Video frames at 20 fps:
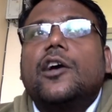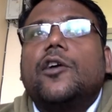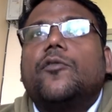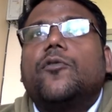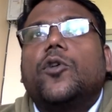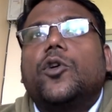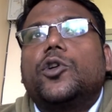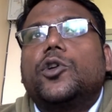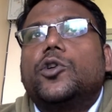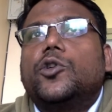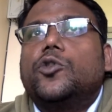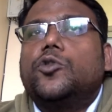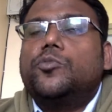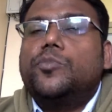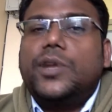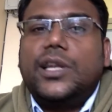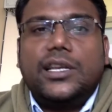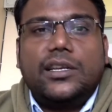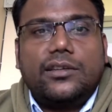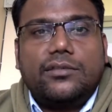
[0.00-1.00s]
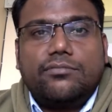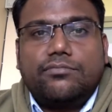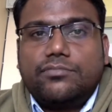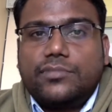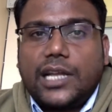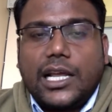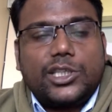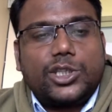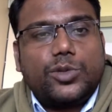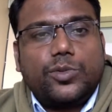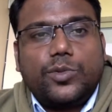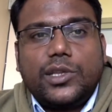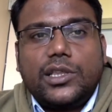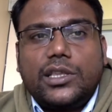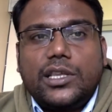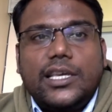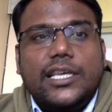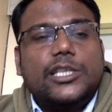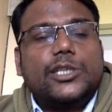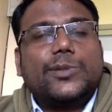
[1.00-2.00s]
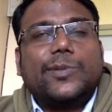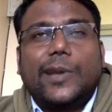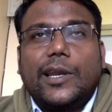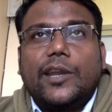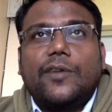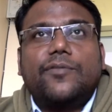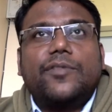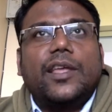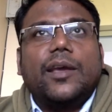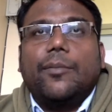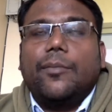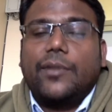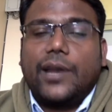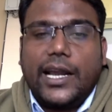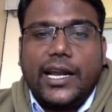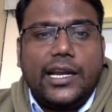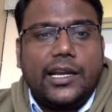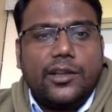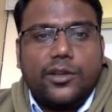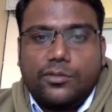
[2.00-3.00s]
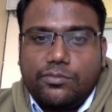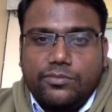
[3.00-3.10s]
for you to be in touch with each one of them, right?